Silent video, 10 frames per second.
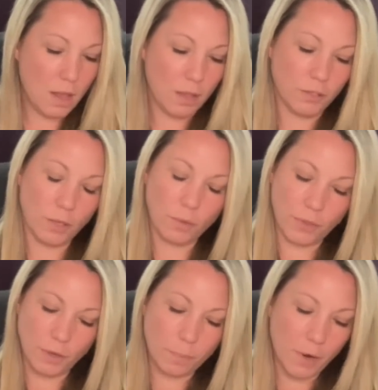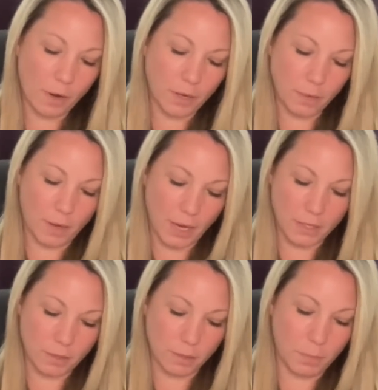So third party, you
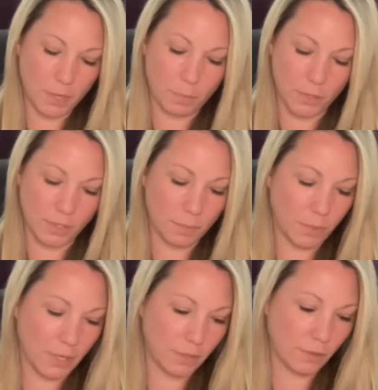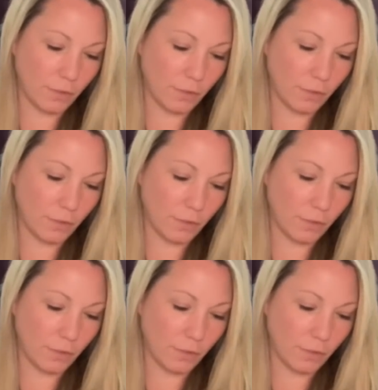guys, could be a person, place, or